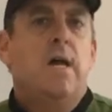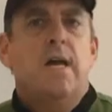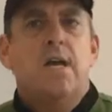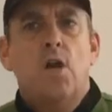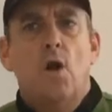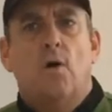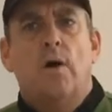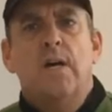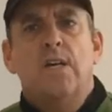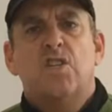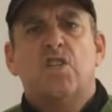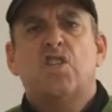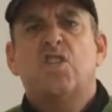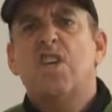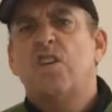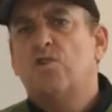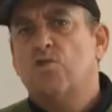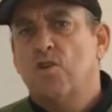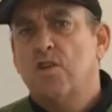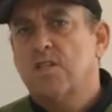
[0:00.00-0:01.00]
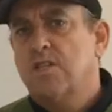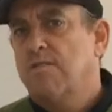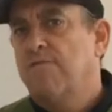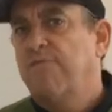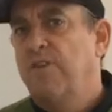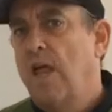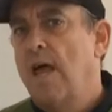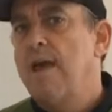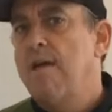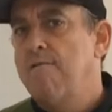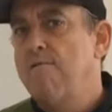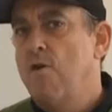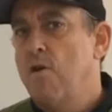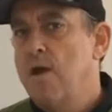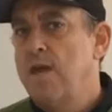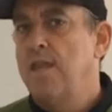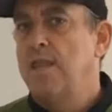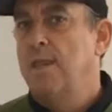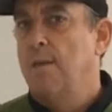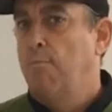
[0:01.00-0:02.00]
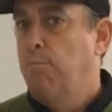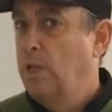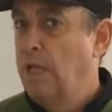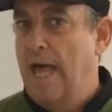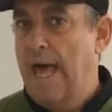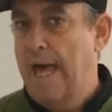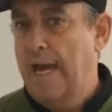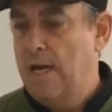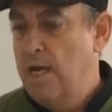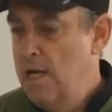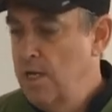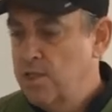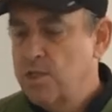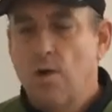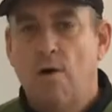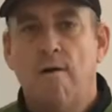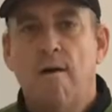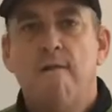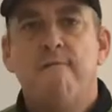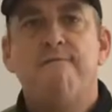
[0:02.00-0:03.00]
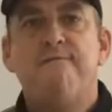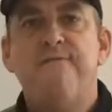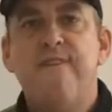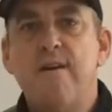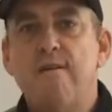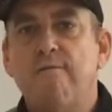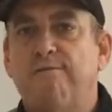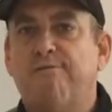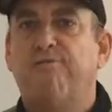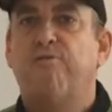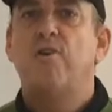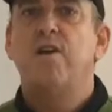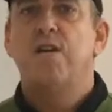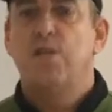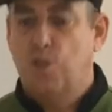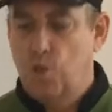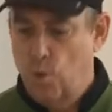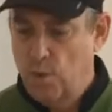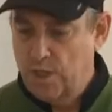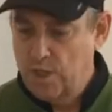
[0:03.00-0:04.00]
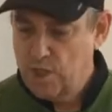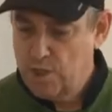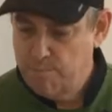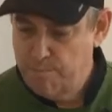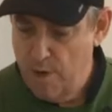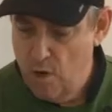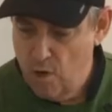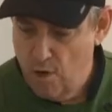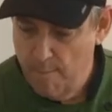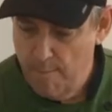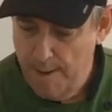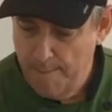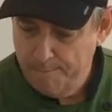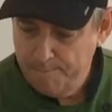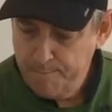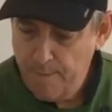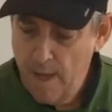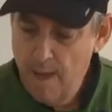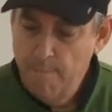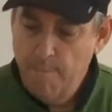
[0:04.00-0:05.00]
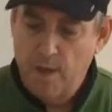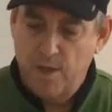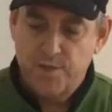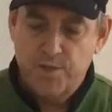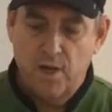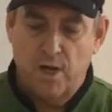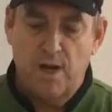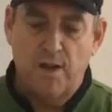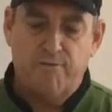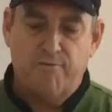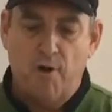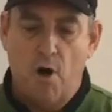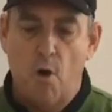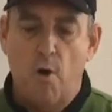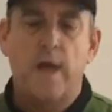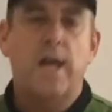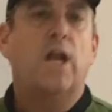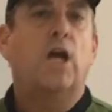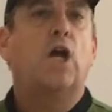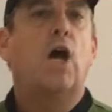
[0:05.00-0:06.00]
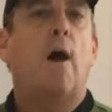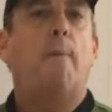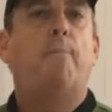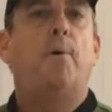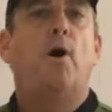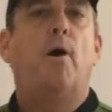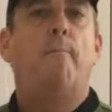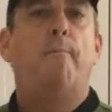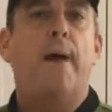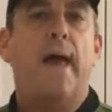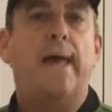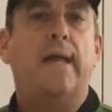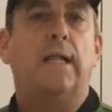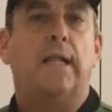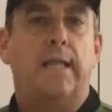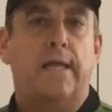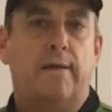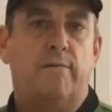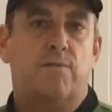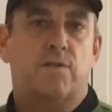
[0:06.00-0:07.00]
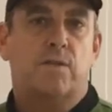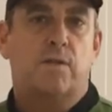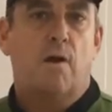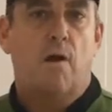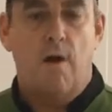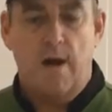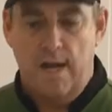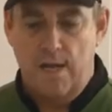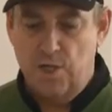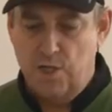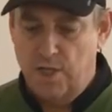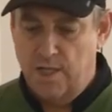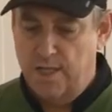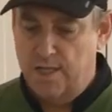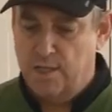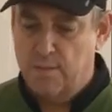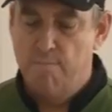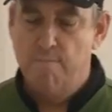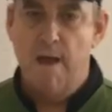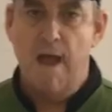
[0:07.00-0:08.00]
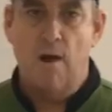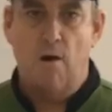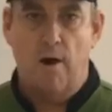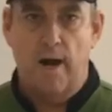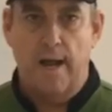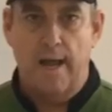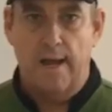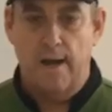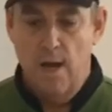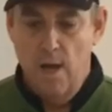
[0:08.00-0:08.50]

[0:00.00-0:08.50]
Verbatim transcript: you know, citrus flavor in the blend. So so feel free to experiment. I'm also going to throw in a couple of bay leaves all right, into this marinade.